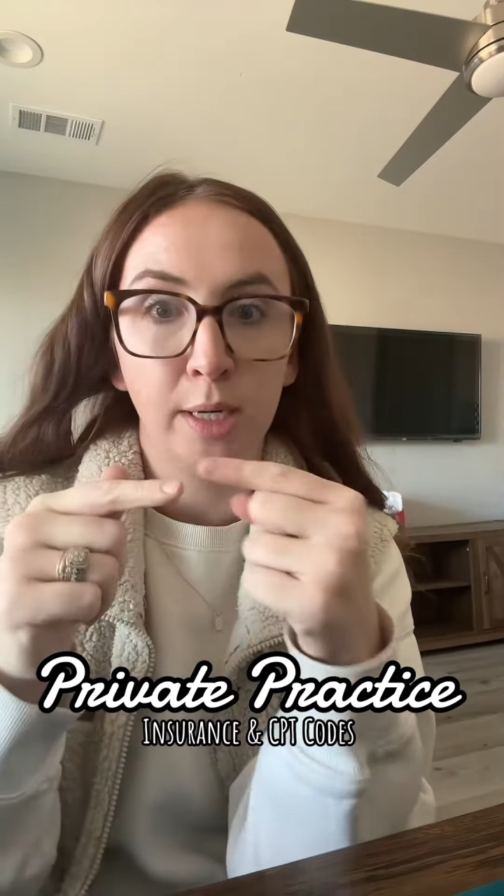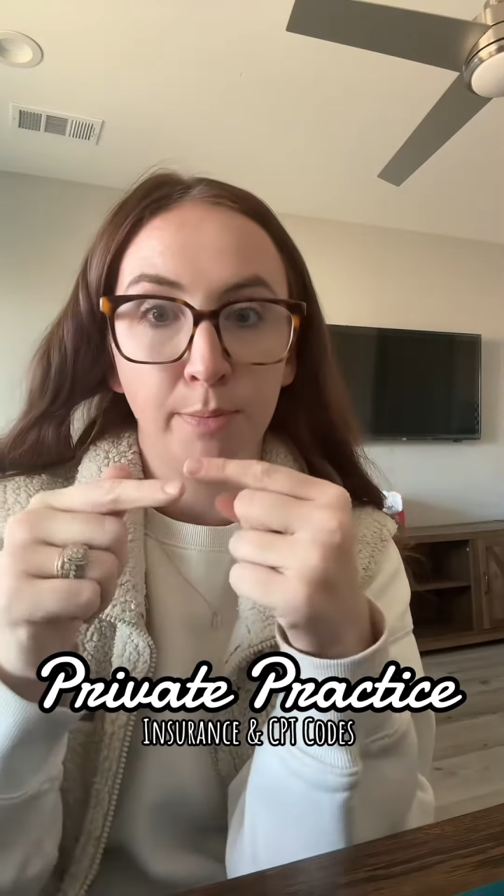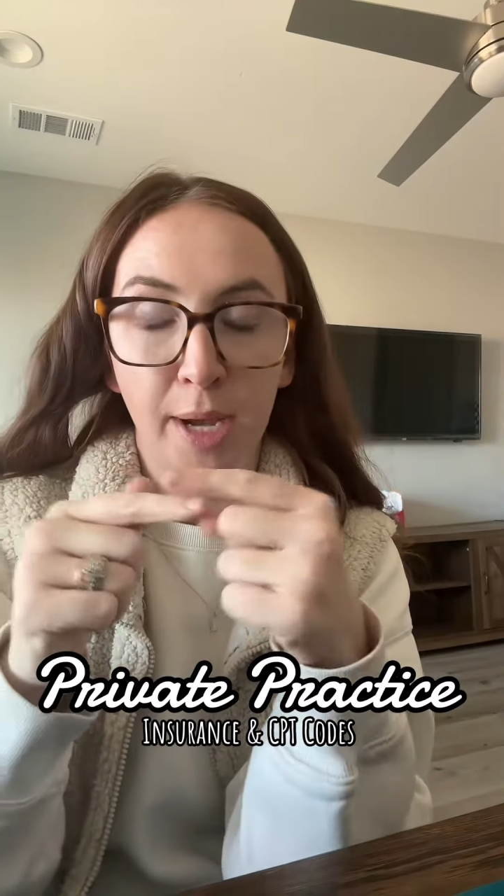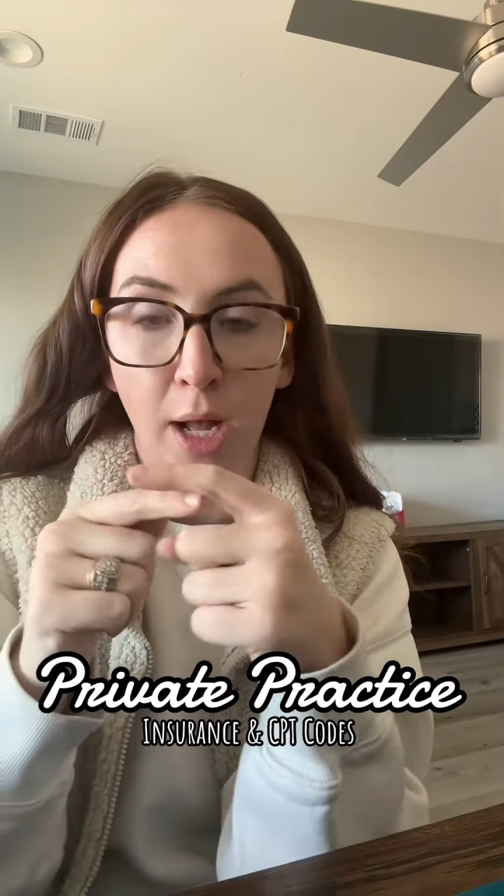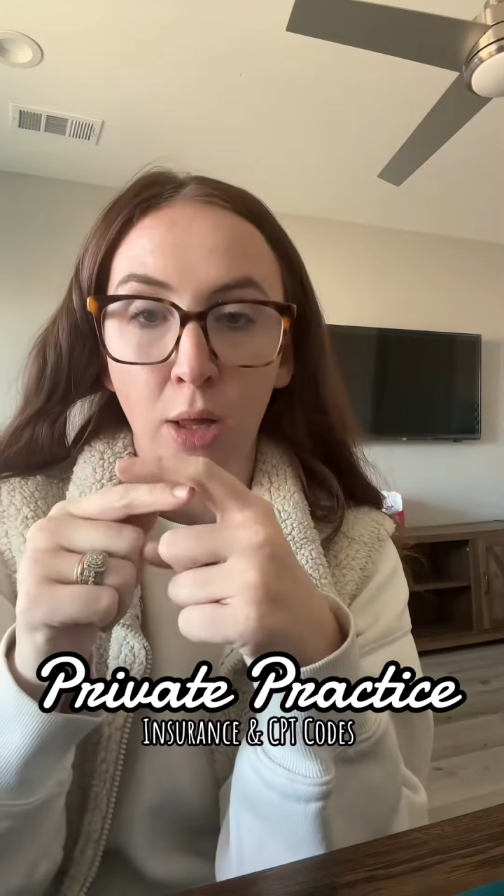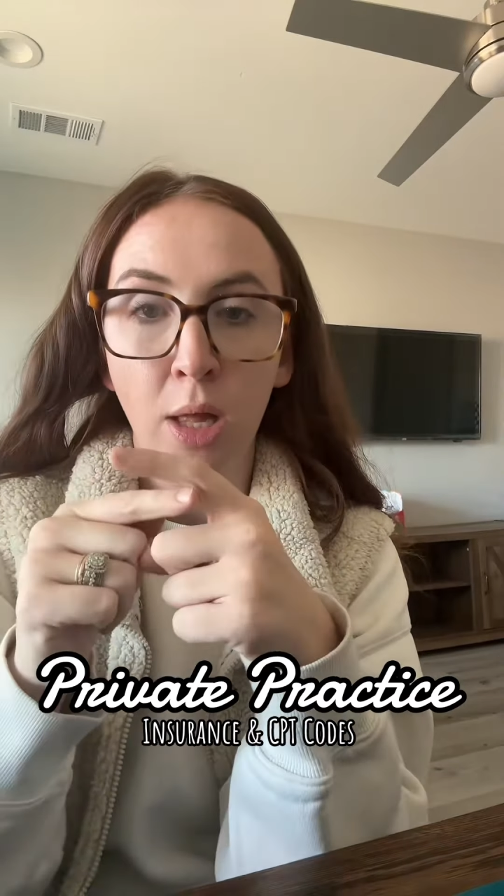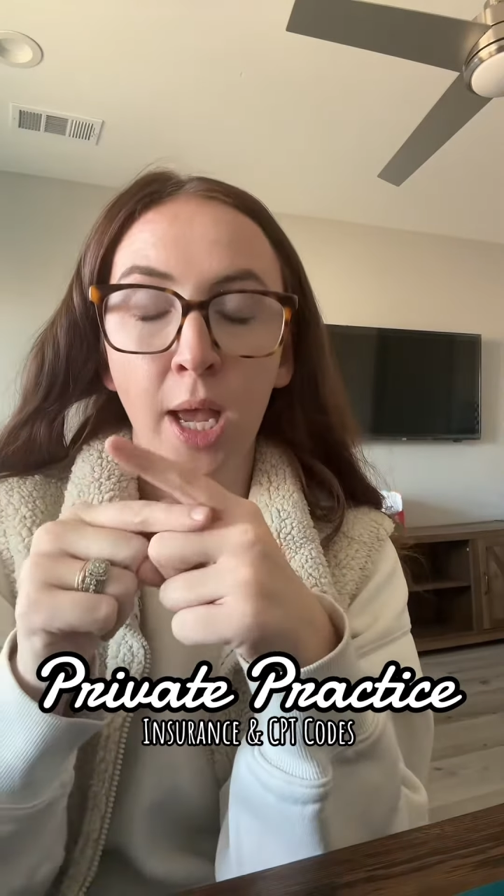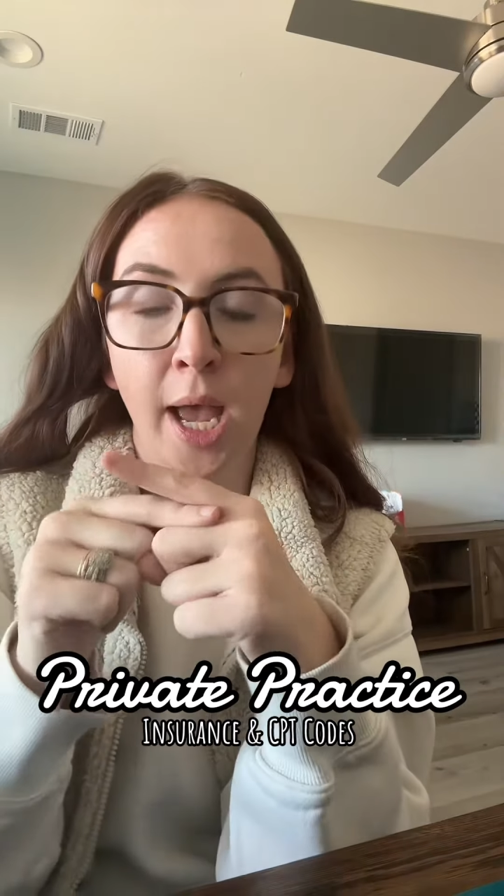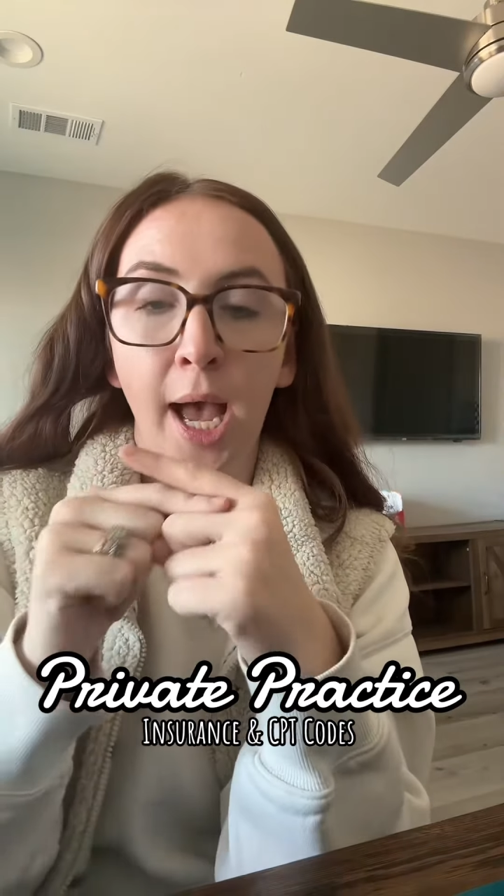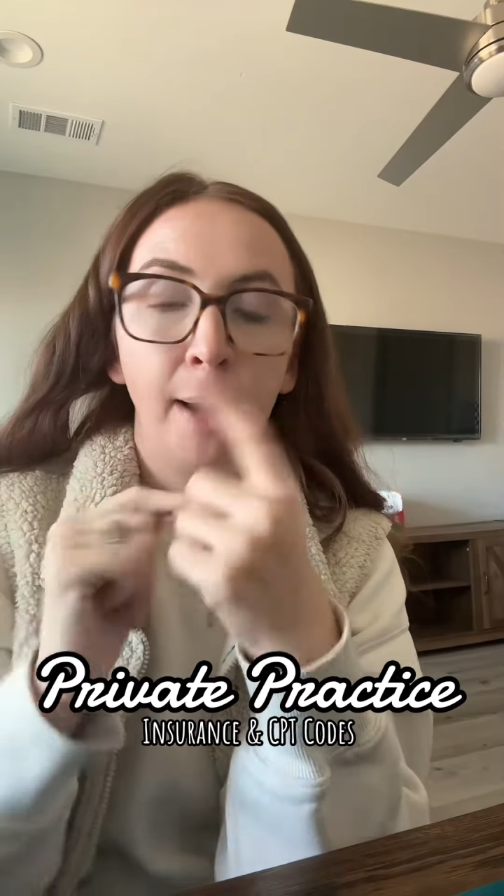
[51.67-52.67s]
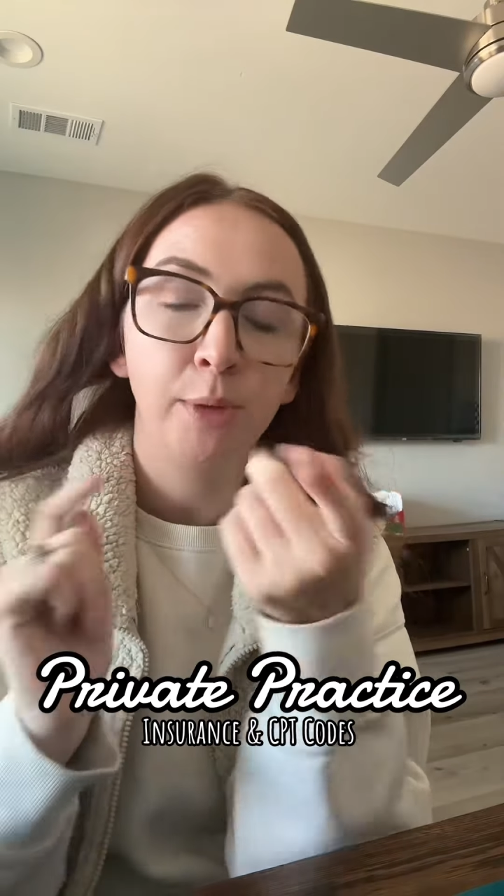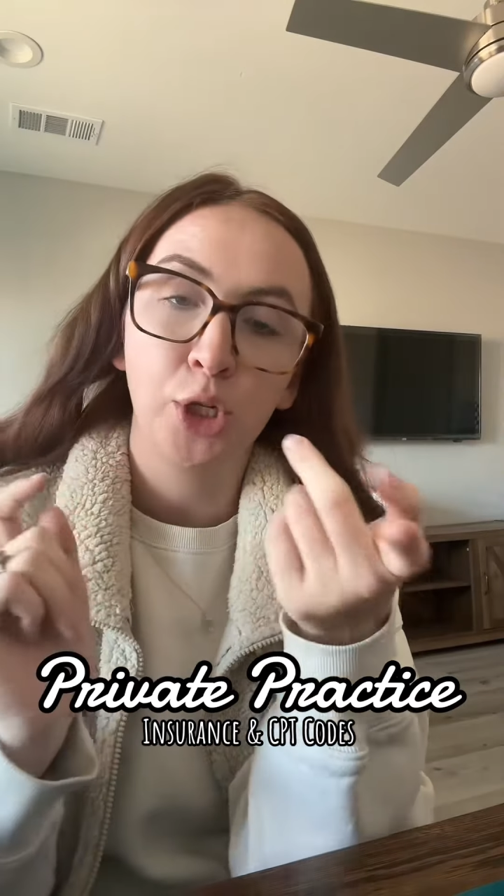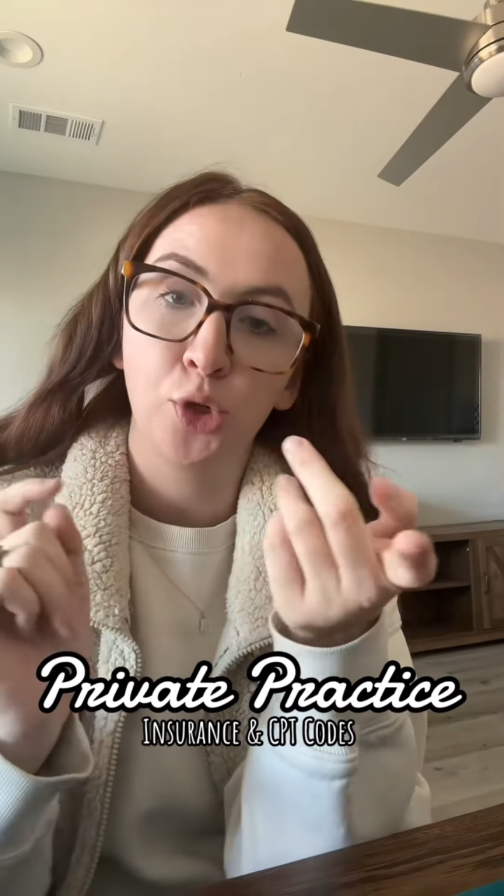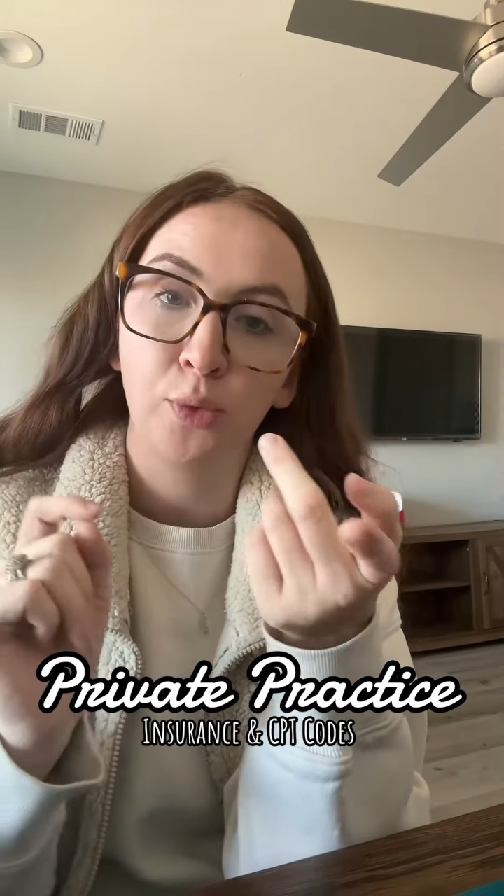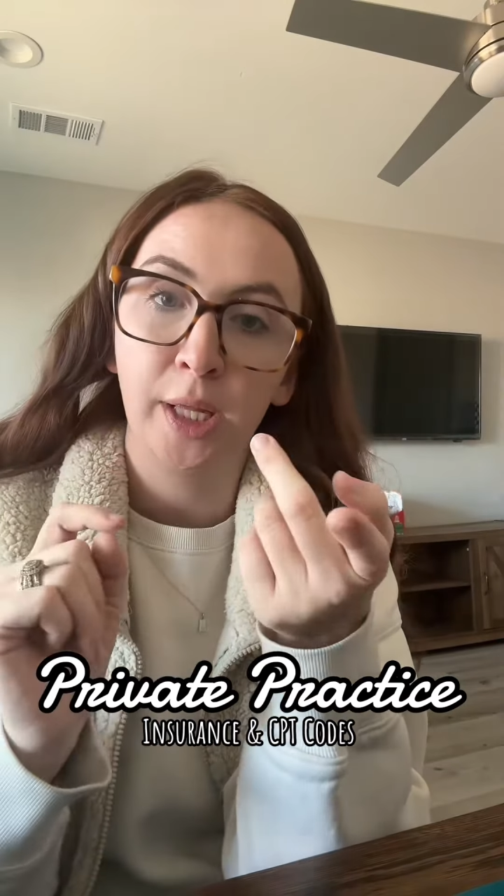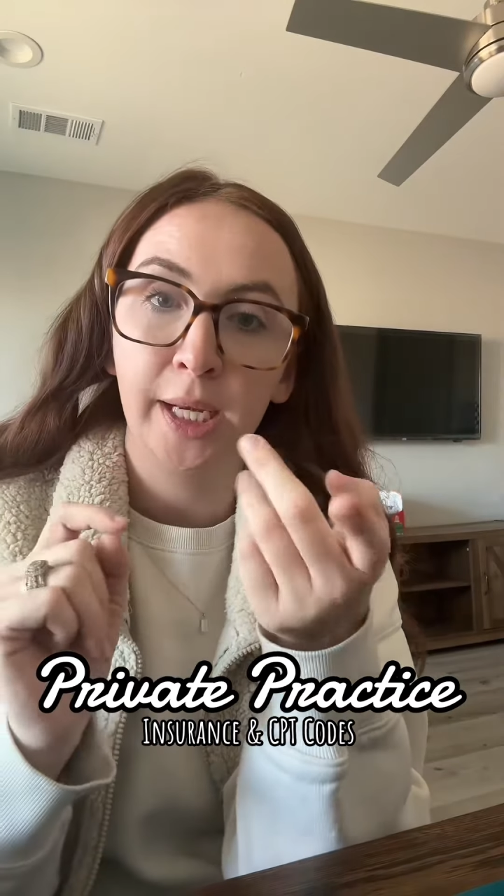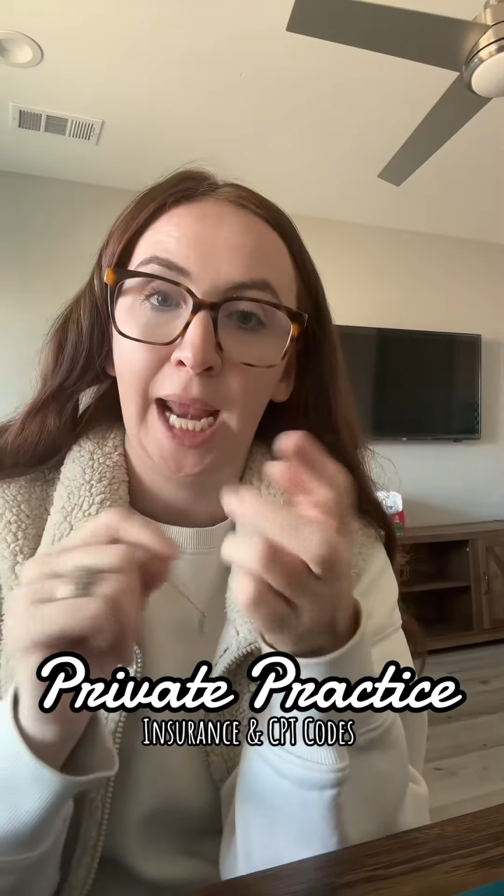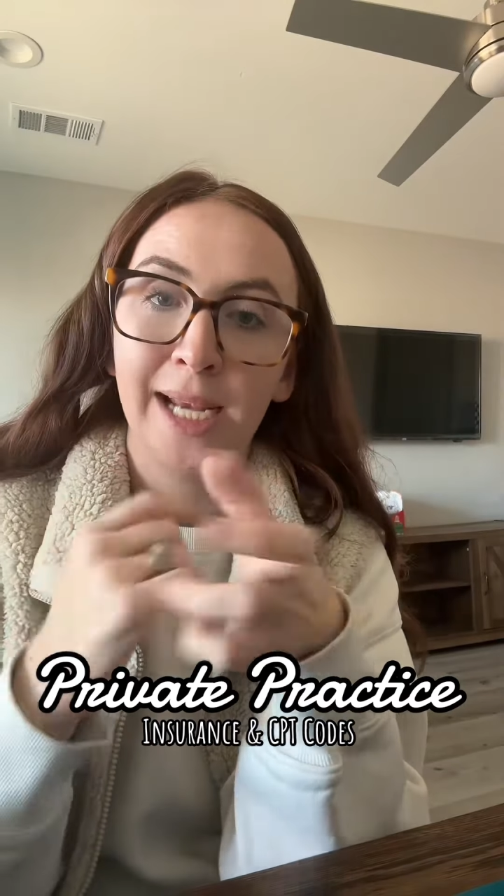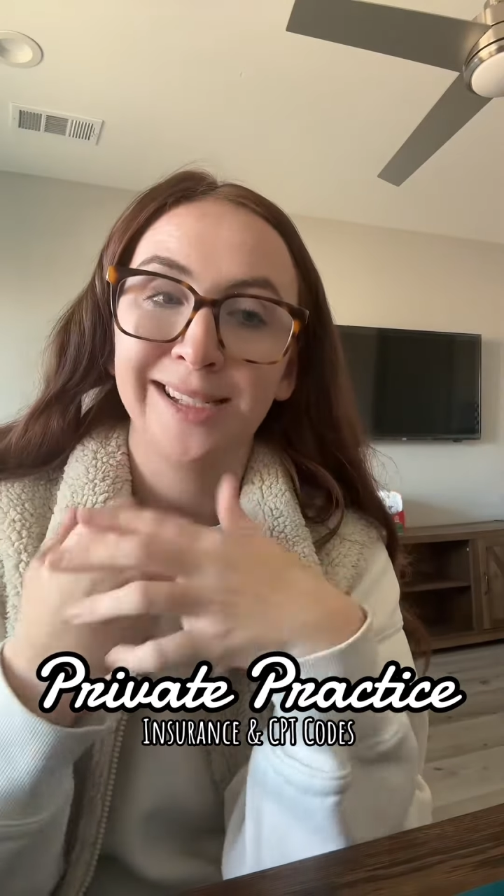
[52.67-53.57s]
bill, which is really nice.